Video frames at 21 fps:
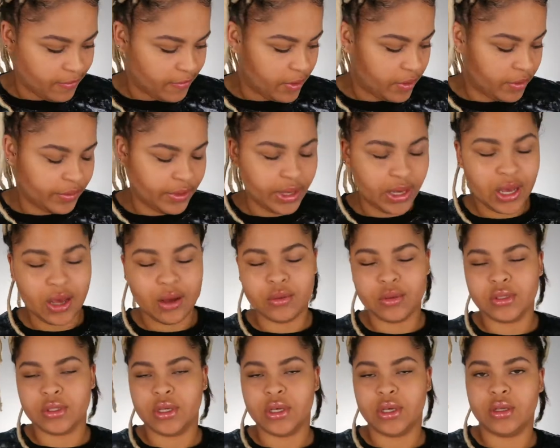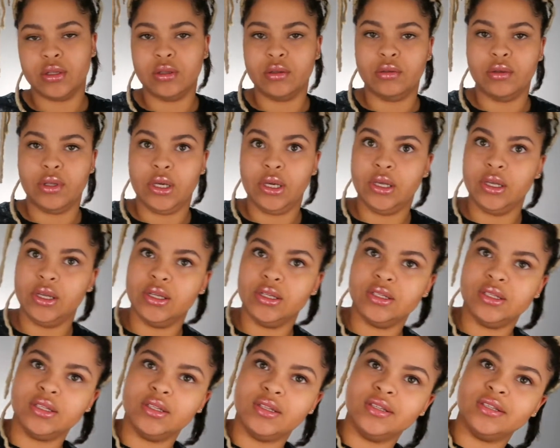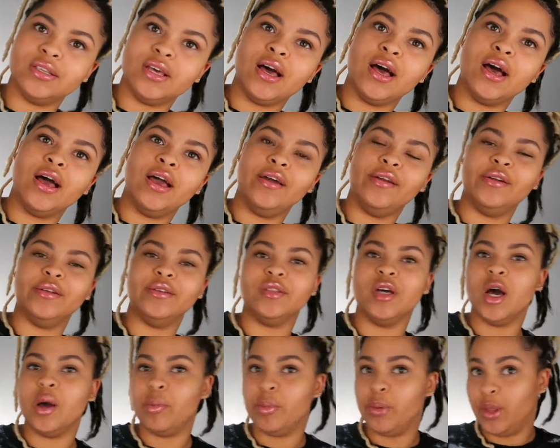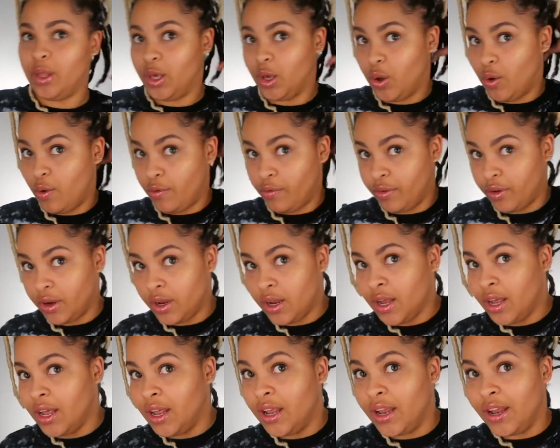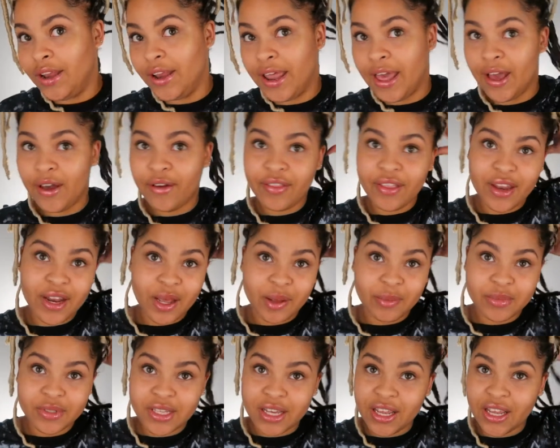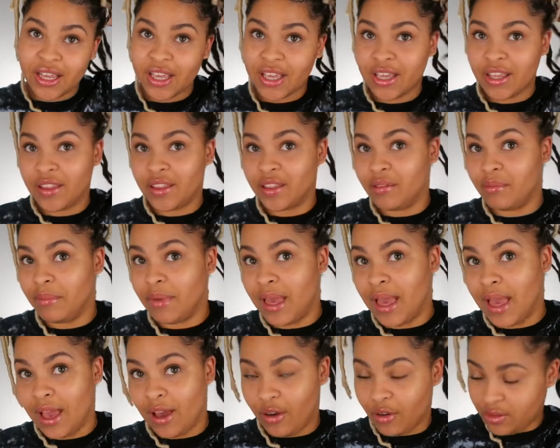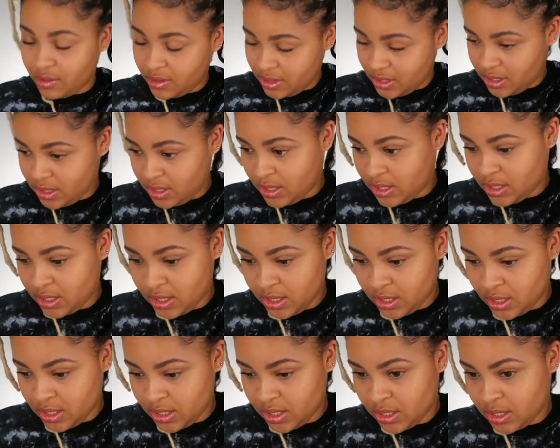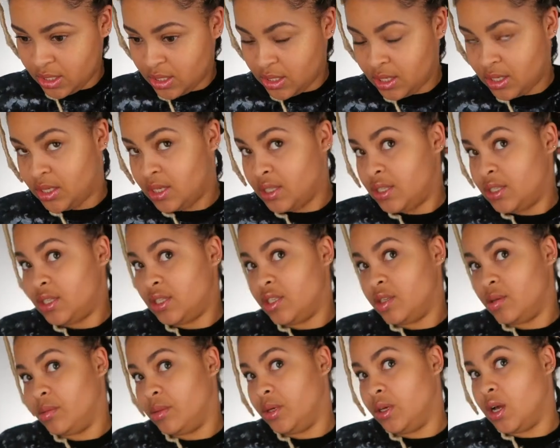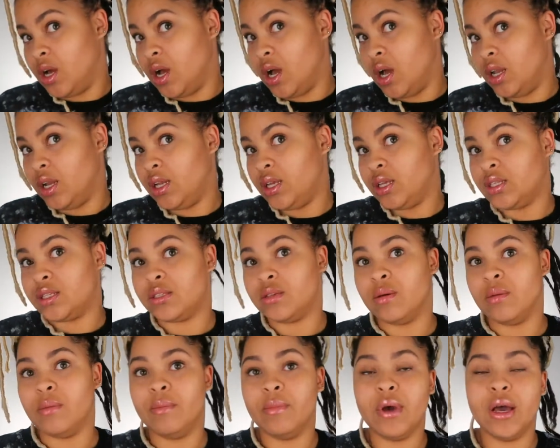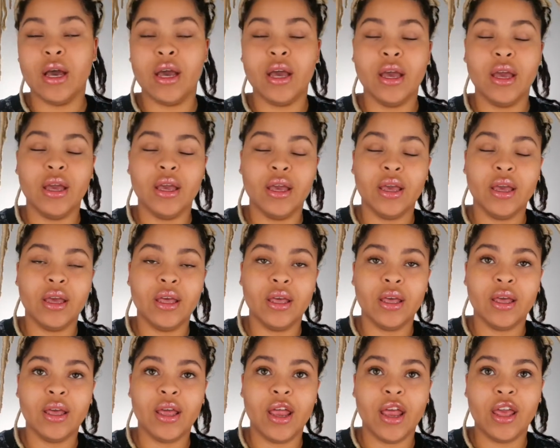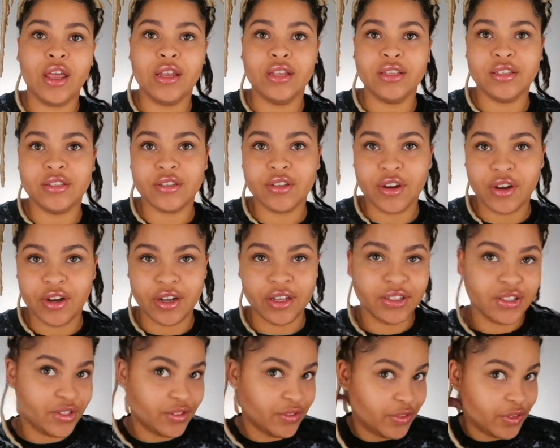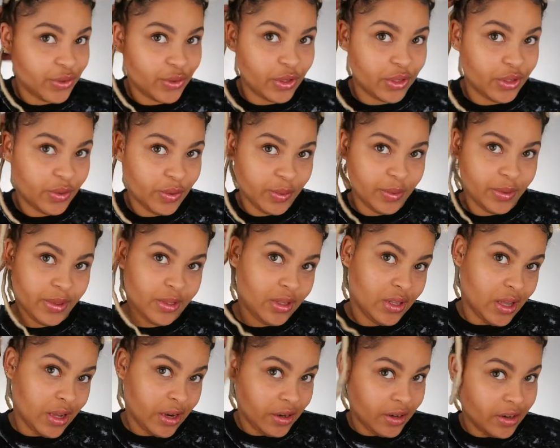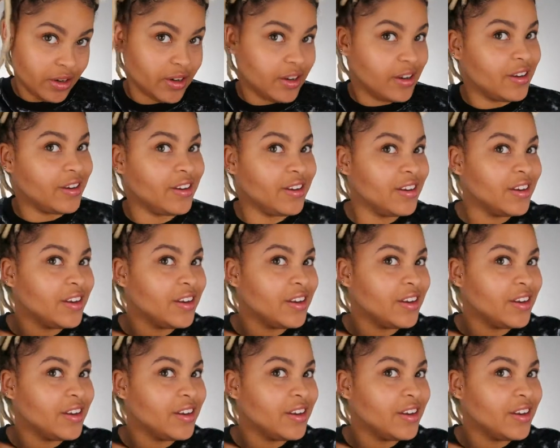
I felt like I was like leaning to the side or toppling over. Now that I'm taking them out, to be honest, my head is starting to feel a little bit lighter.